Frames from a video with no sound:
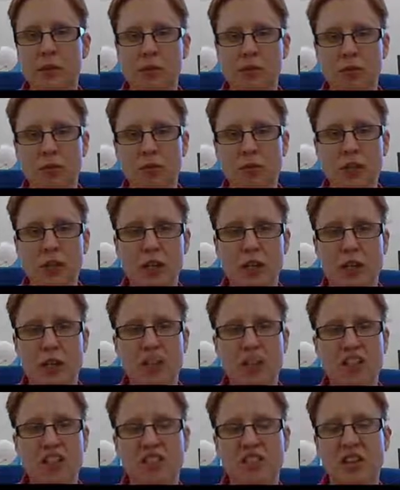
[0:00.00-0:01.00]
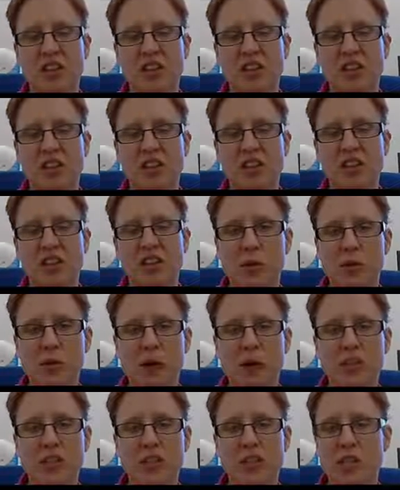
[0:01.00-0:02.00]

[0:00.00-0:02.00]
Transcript: it's not really an objective yet, the problem you have